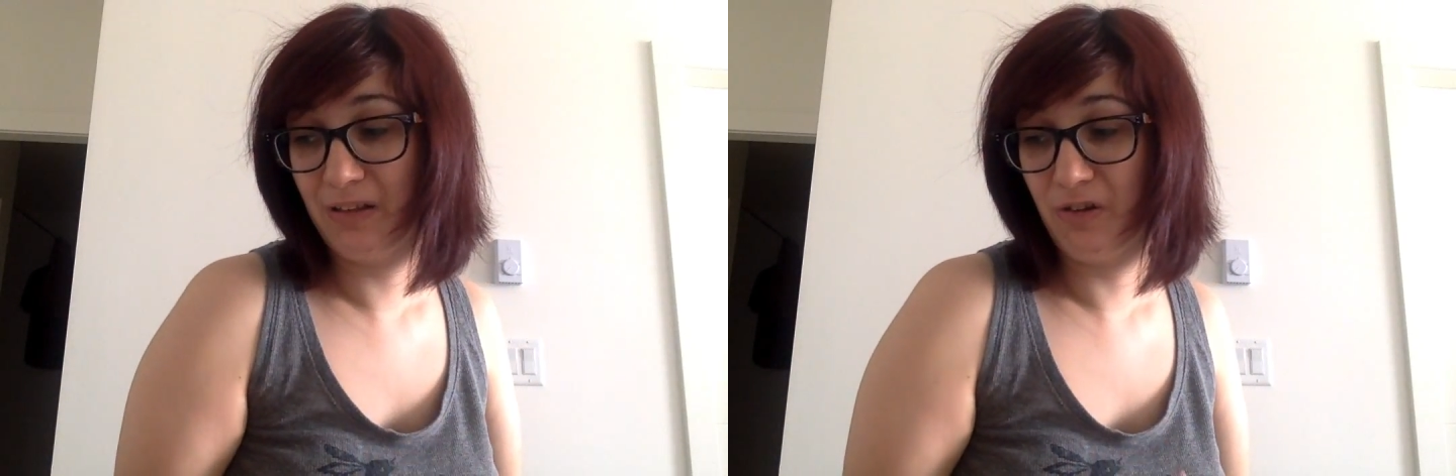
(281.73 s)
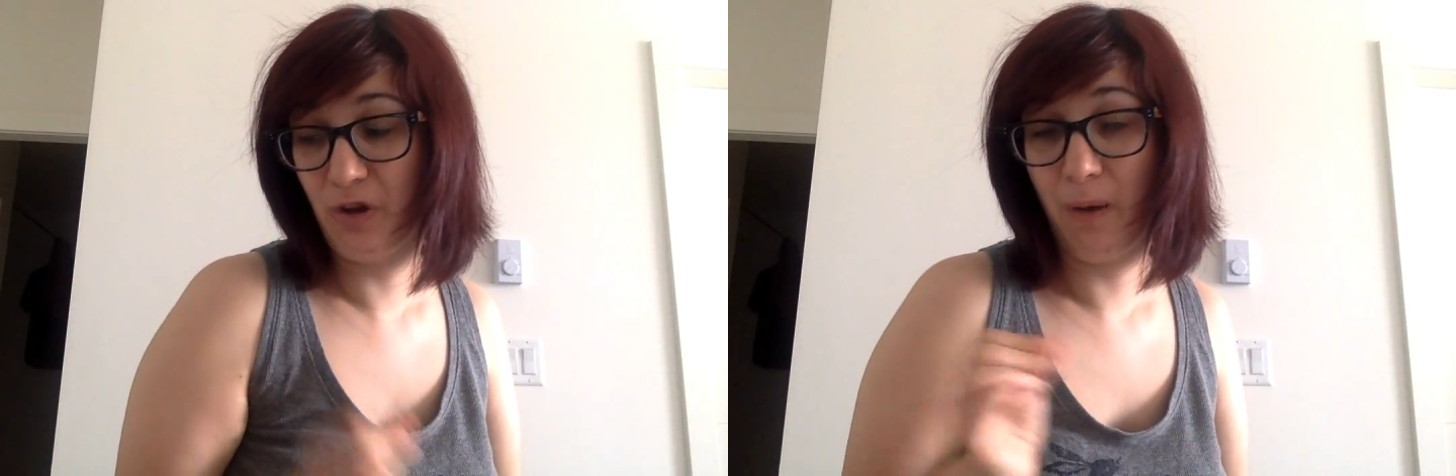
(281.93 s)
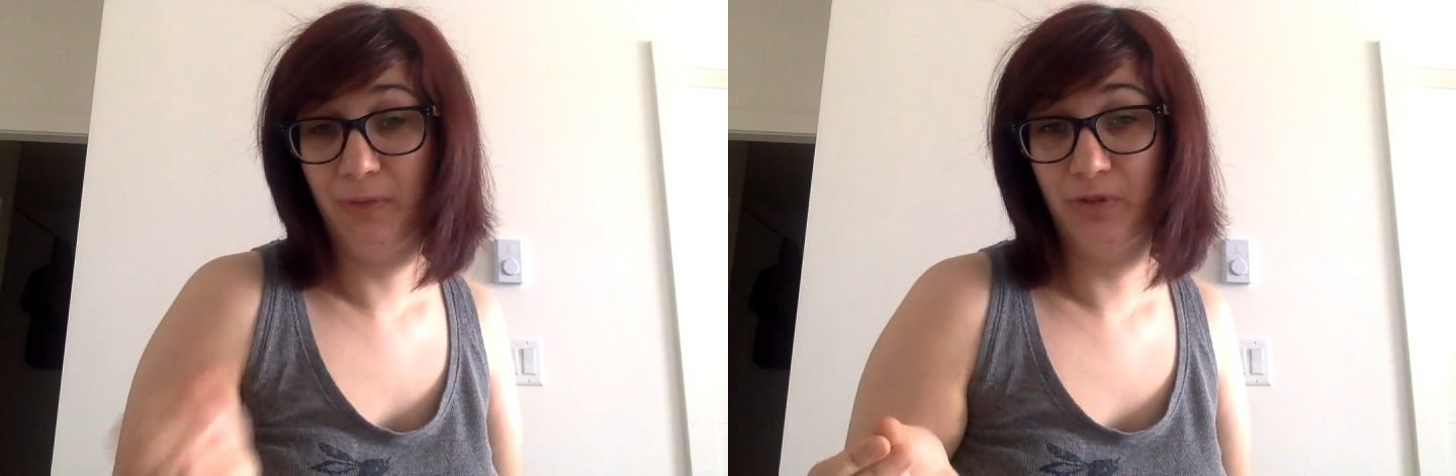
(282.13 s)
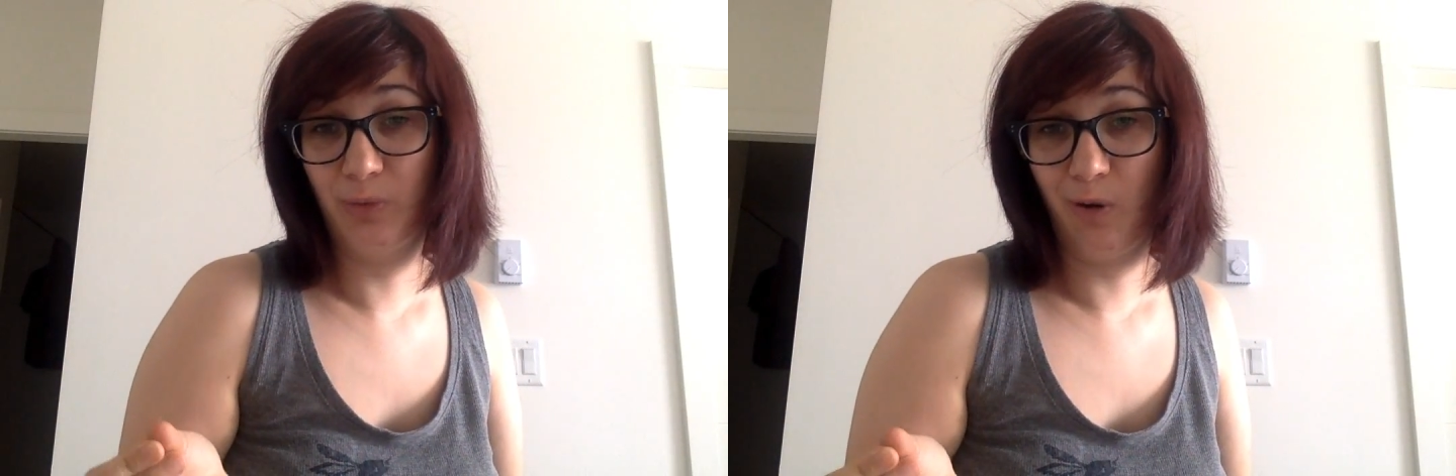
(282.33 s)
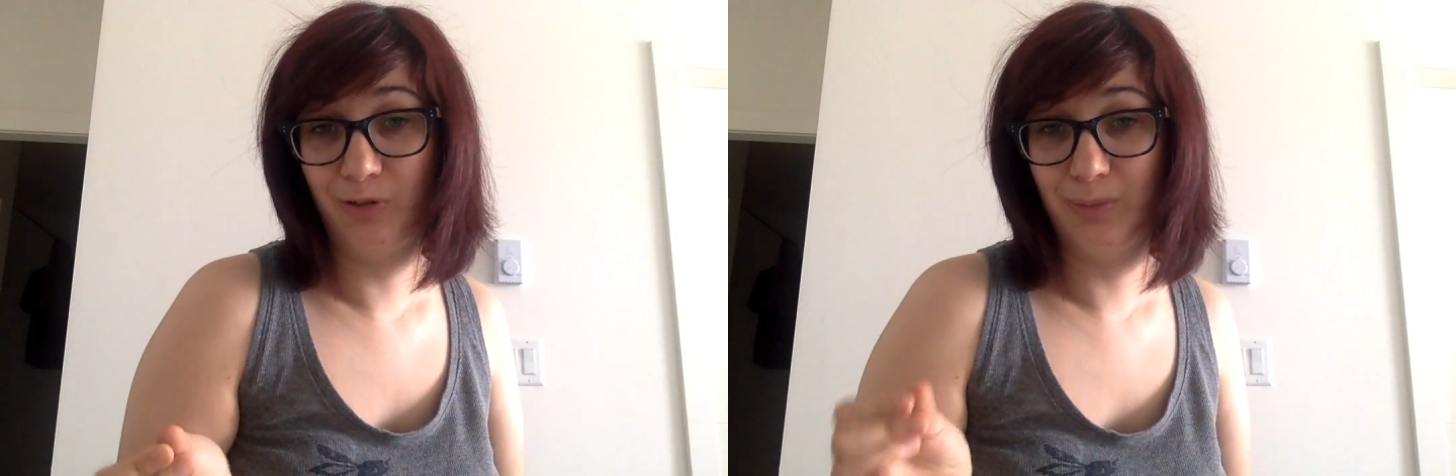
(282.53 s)
on top of your
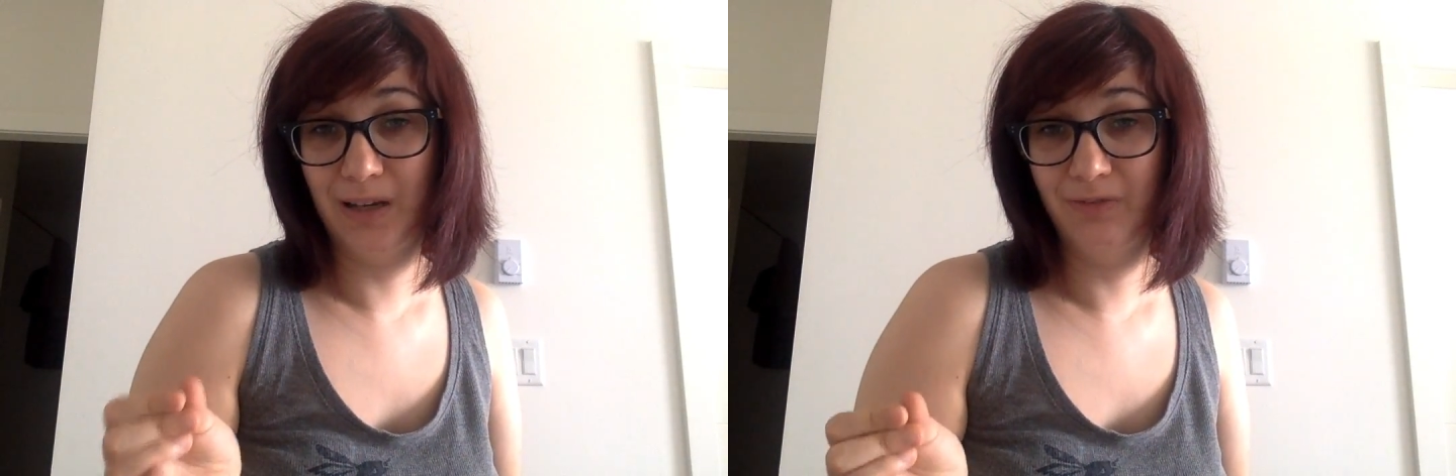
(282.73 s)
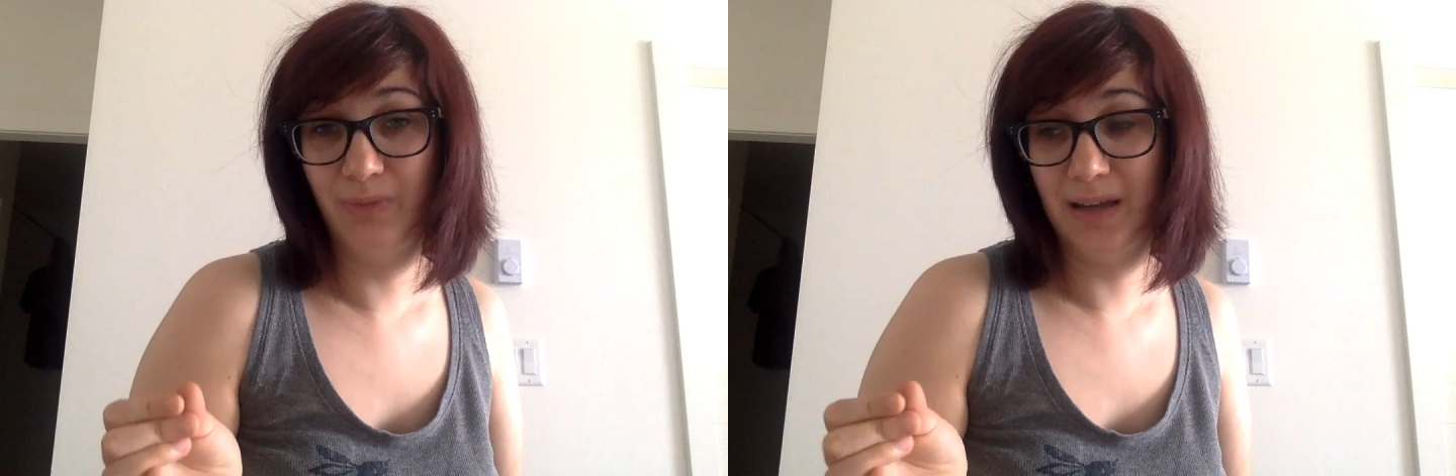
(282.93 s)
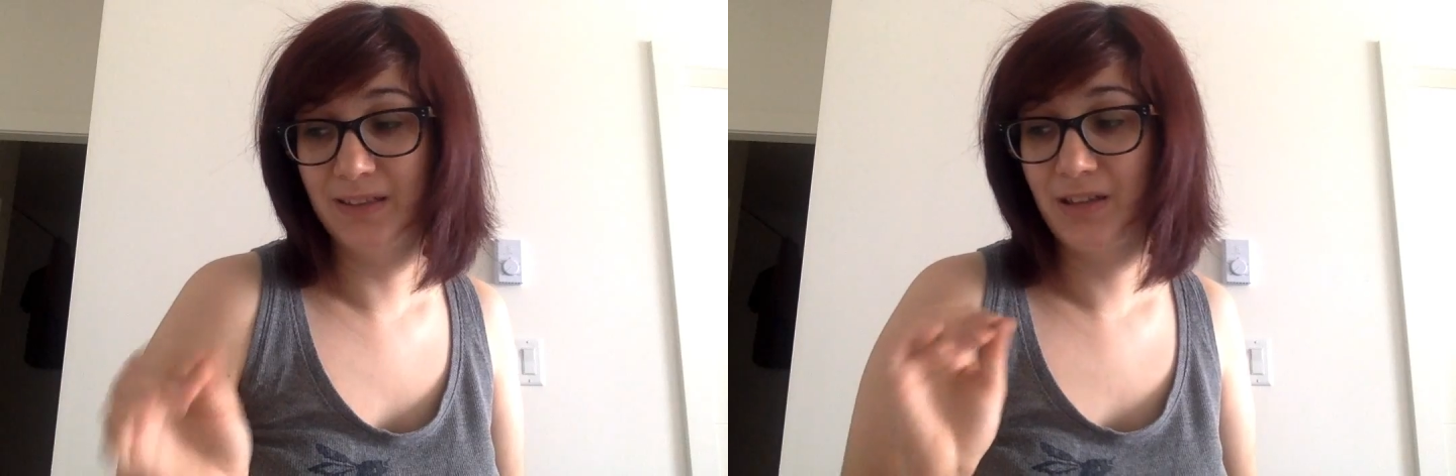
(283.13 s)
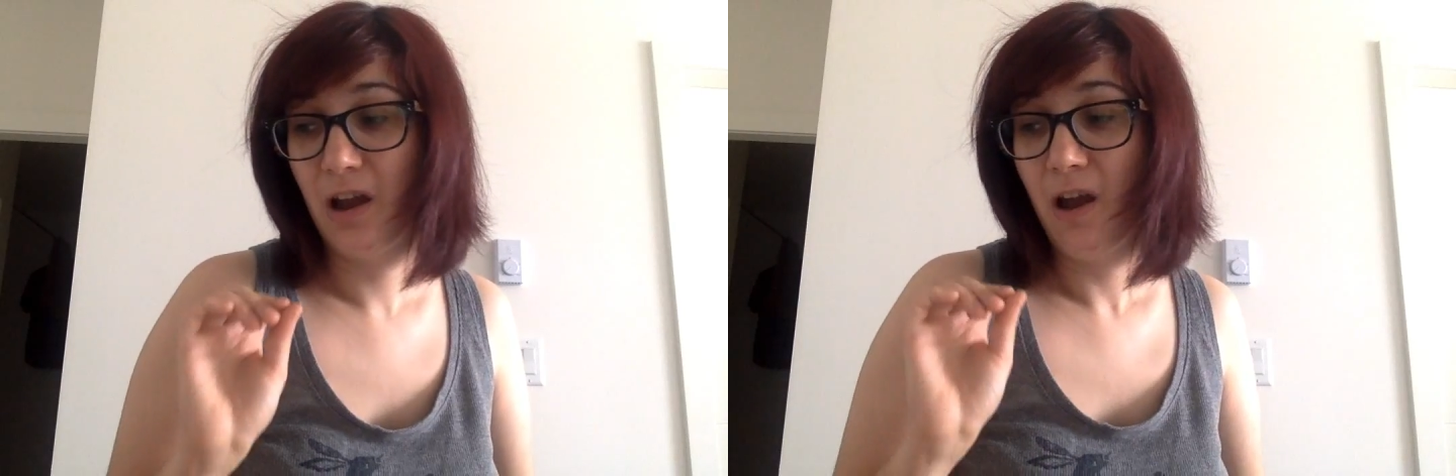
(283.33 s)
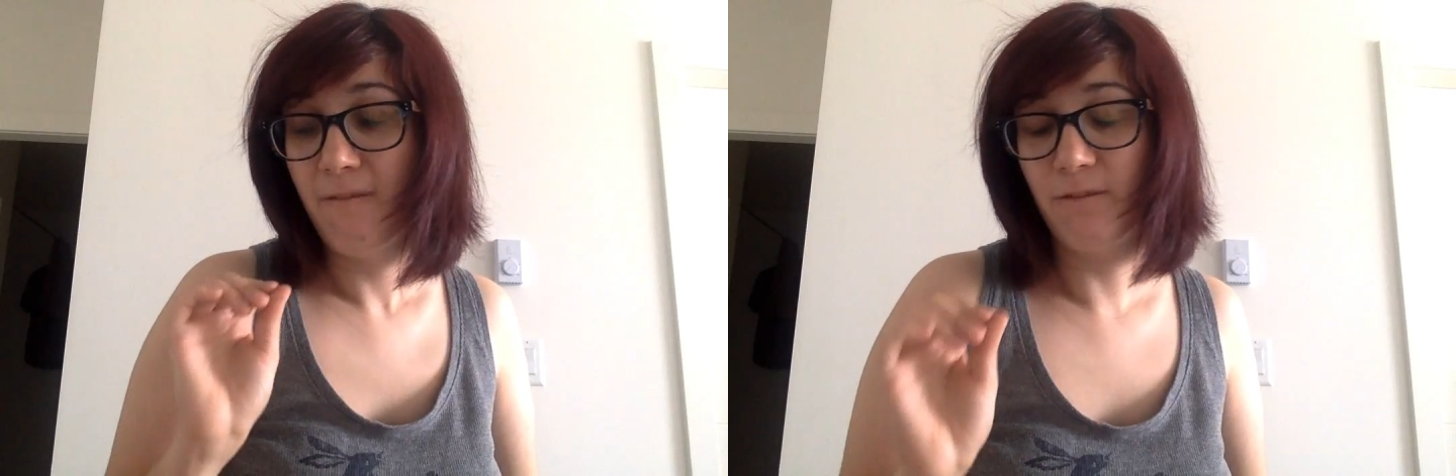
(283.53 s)
water-based
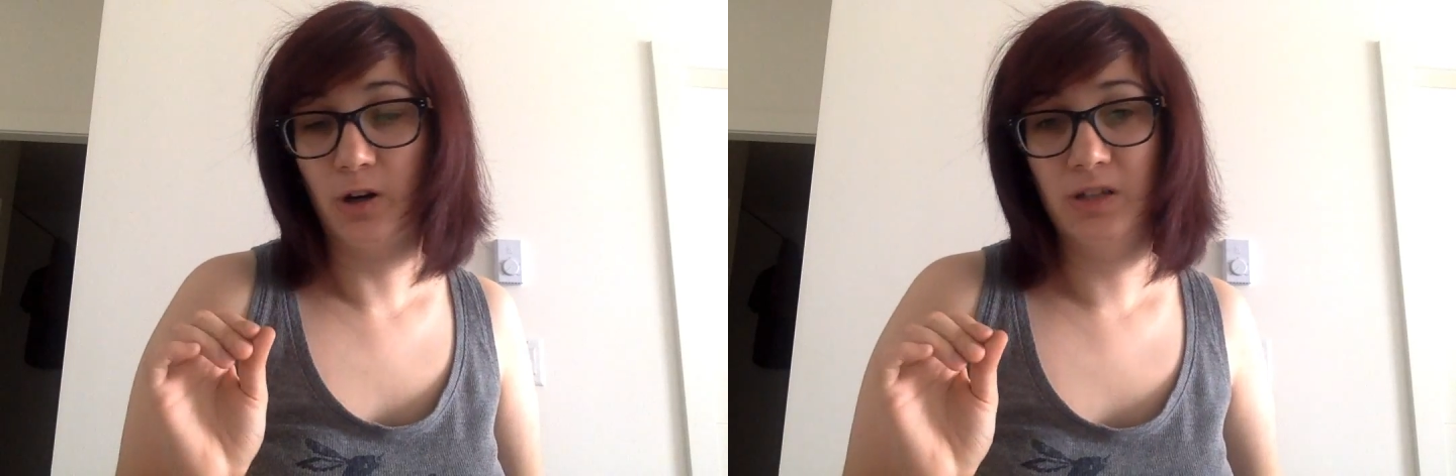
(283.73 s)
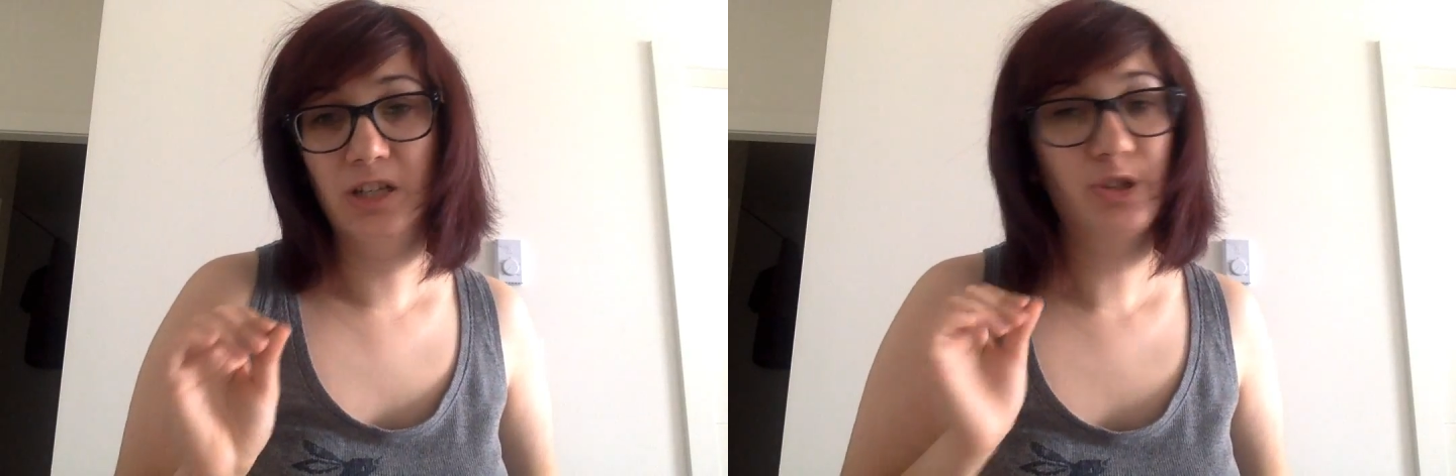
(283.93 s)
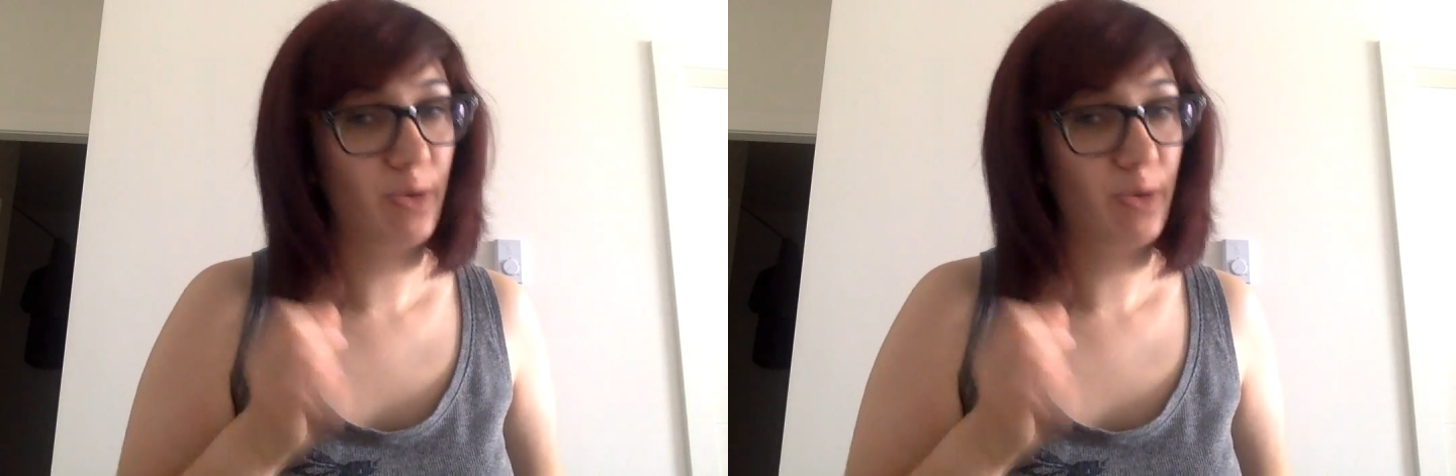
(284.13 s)
varnish,